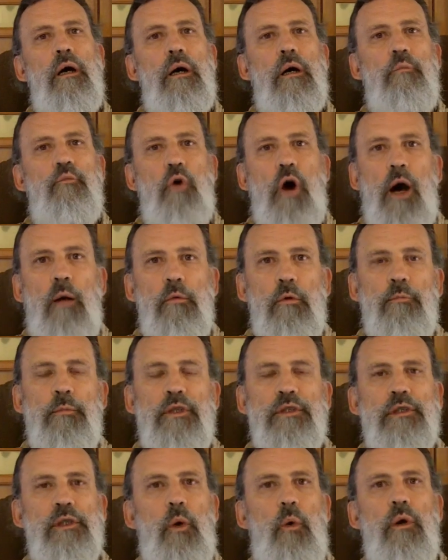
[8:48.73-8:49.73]
uh,
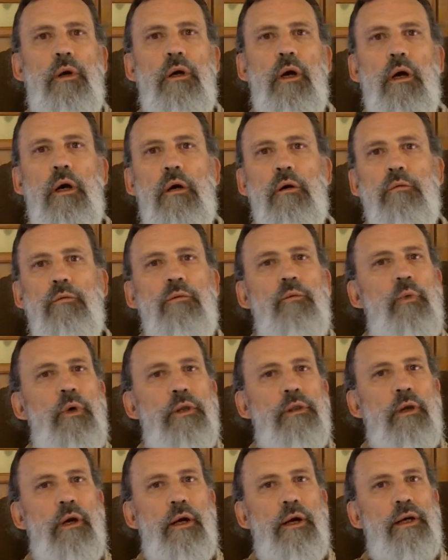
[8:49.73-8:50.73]
problem that's going on
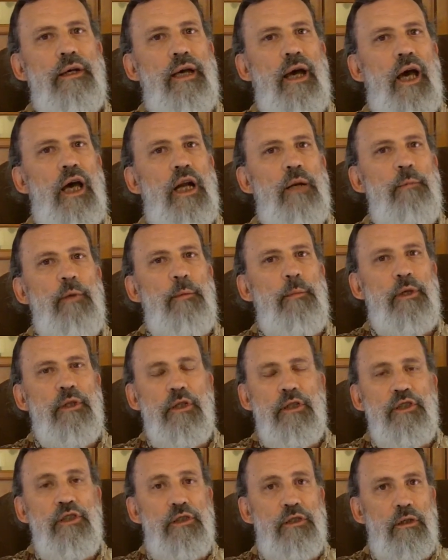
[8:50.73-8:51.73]
with our economy,
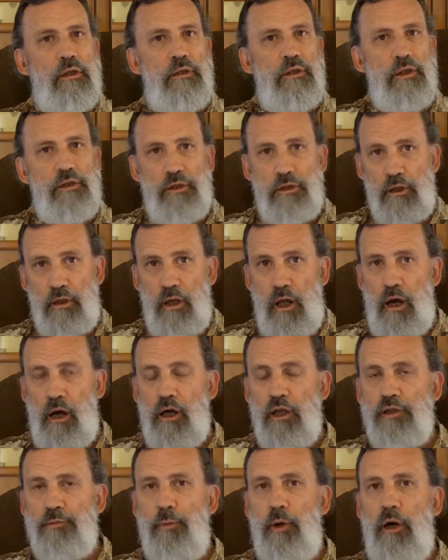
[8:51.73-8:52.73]
but this is a, this is a
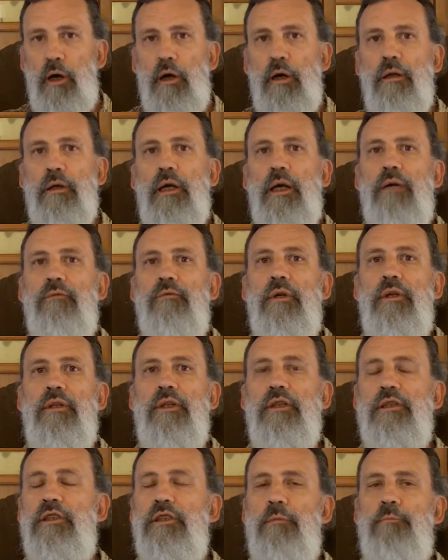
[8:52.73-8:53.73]
large part of it,
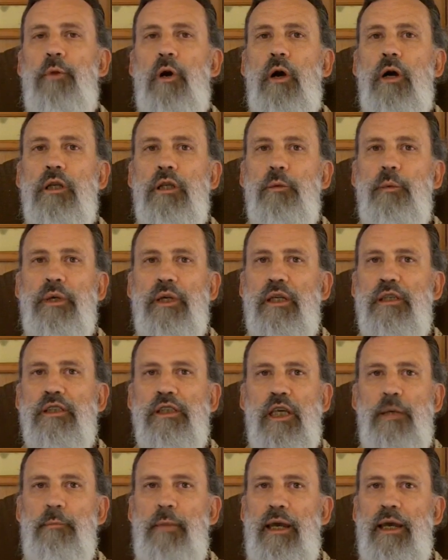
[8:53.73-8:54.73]
and this is a part that we could
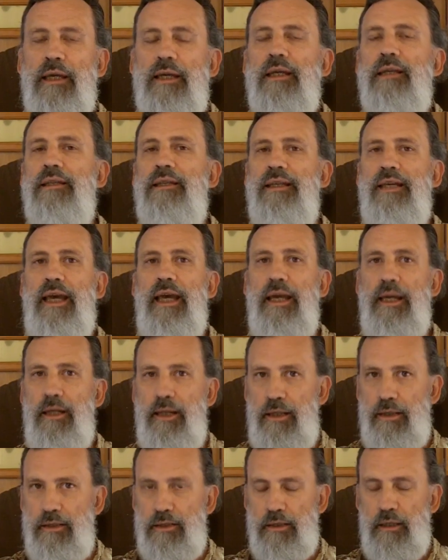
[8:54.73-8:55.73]
see back in the
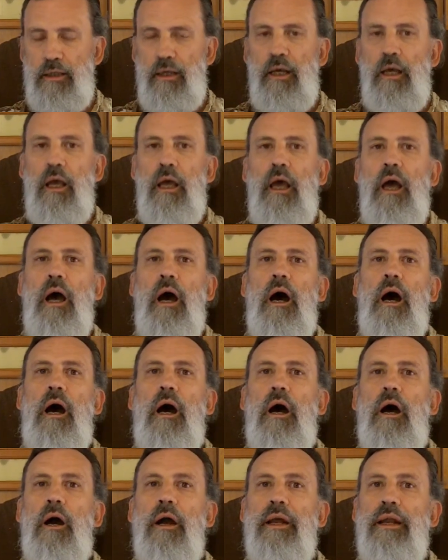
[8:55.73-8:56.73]
eighties.
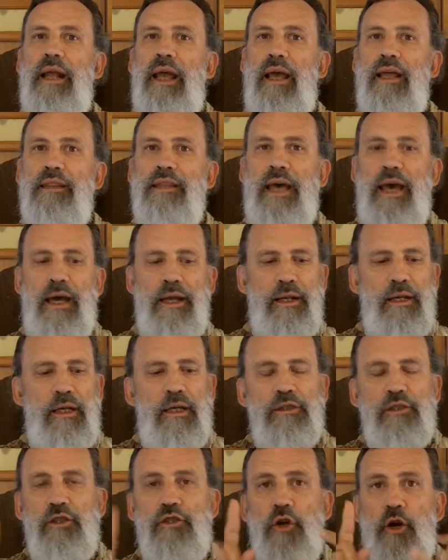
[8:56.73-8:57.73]
All right, and that
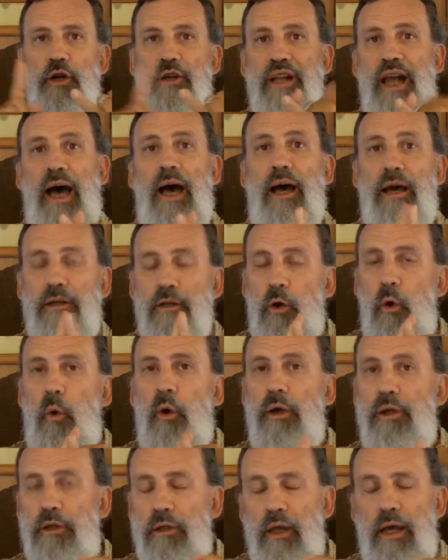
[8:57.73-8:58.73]
is they're not
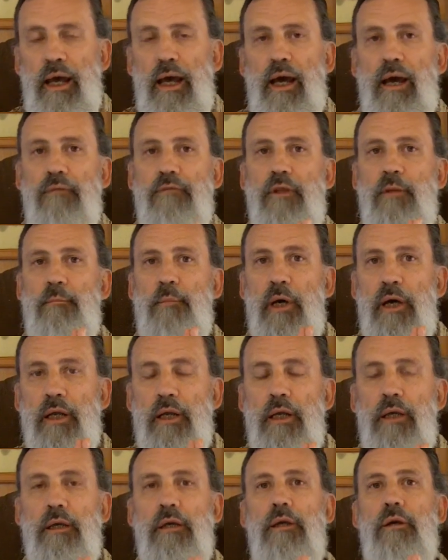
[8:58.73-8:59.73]
going to have the
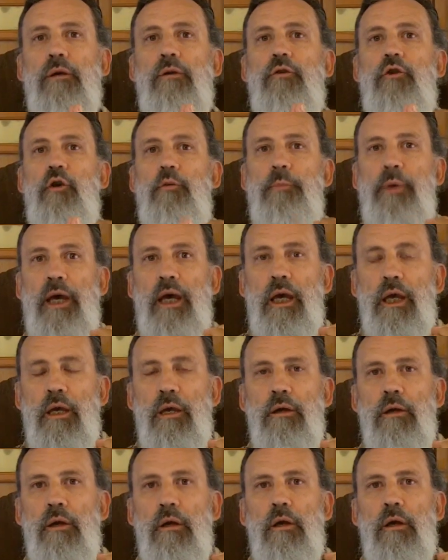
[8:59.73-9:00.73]
money to pay
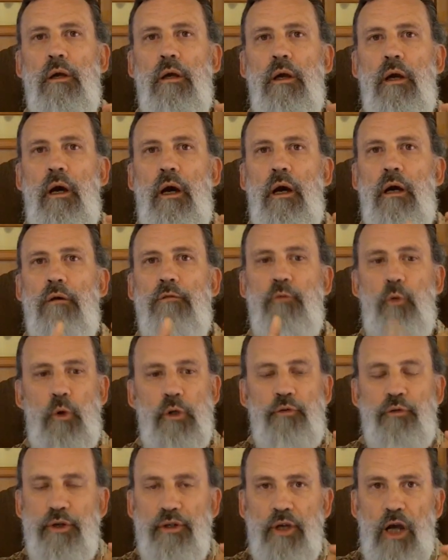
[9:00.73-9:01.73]
uh,
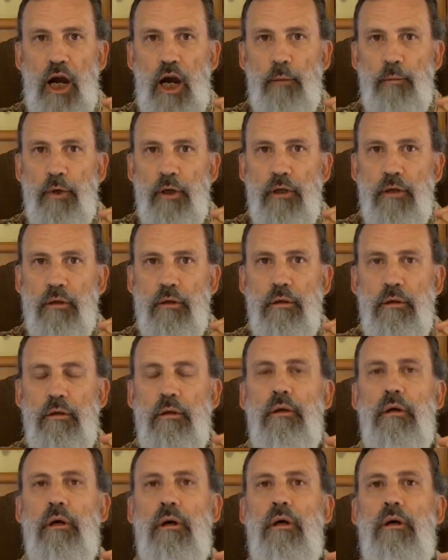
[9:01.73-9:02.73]
for the retirement
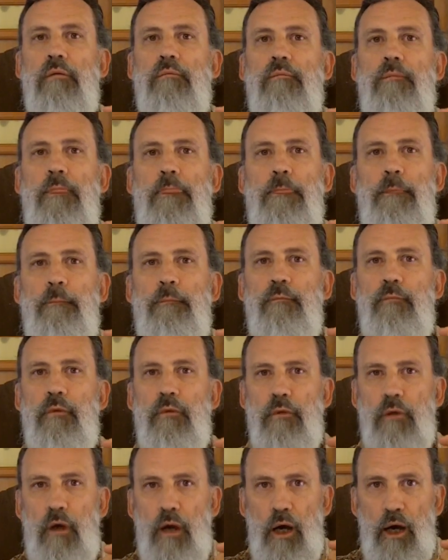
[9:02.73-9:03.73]
um,
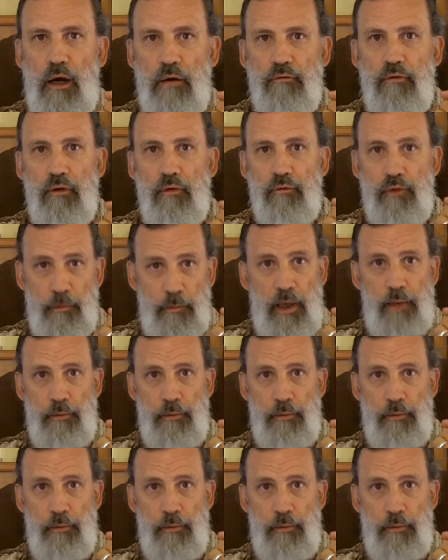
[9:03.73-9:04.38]
of the